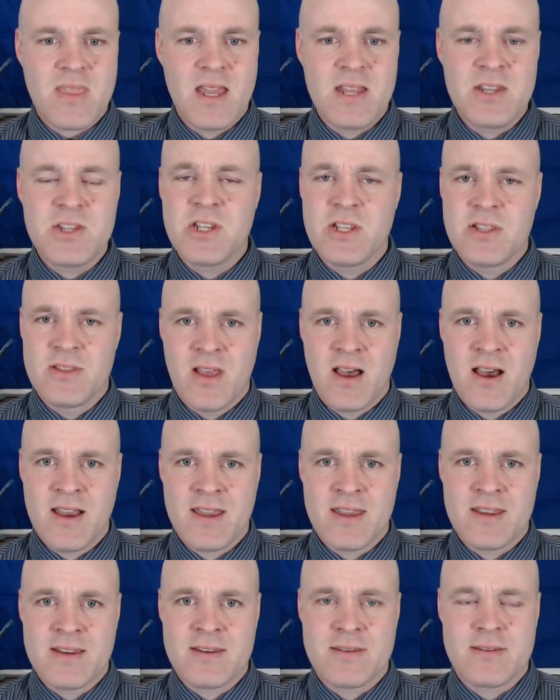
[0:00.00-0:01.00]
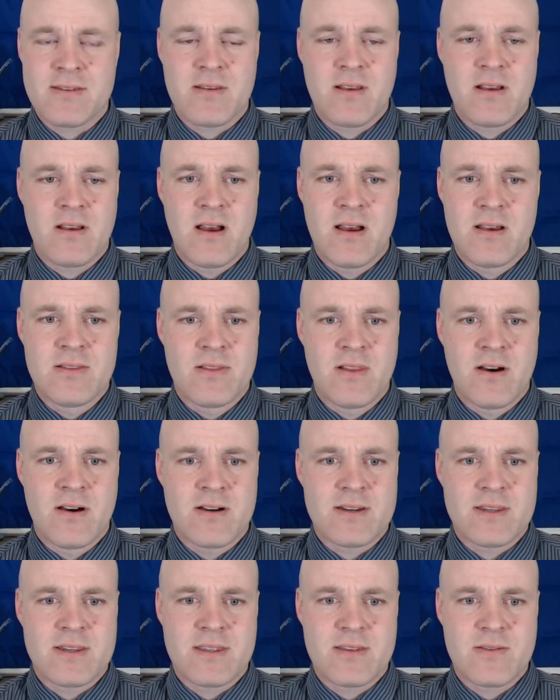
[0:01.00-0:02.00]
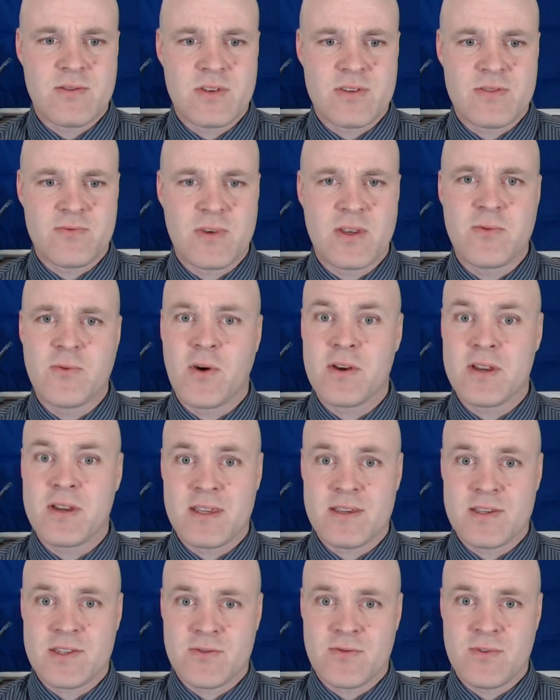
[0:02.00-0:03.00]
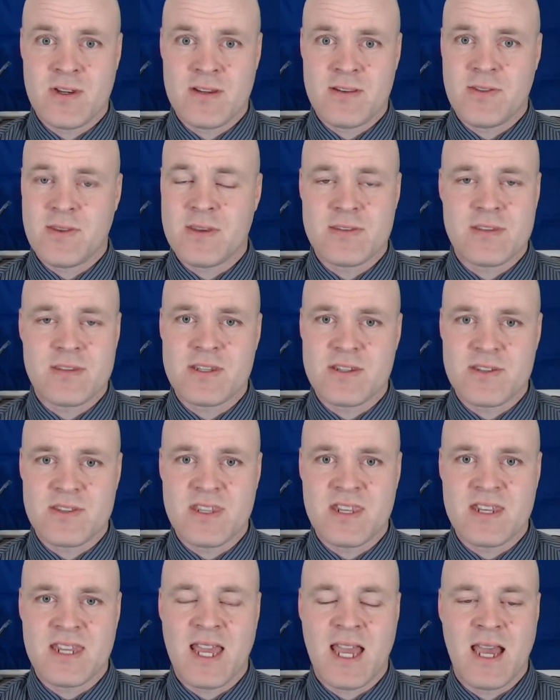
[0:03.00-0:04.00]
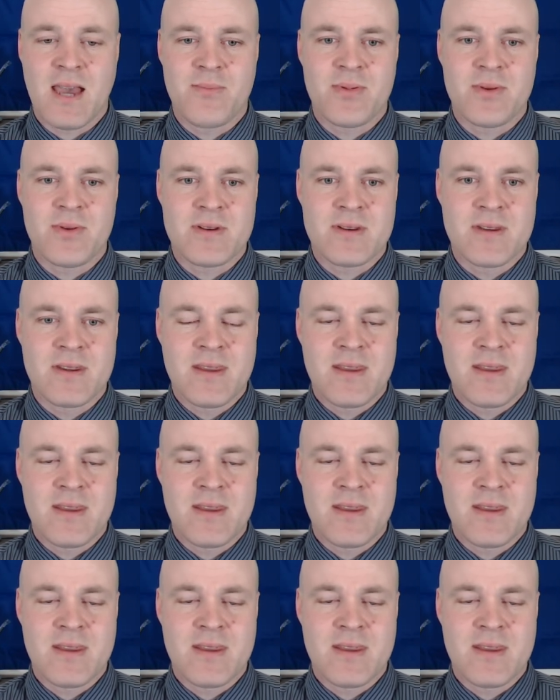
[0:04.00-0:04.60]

she lied a lot and just rewrote history and things that just didn't happen.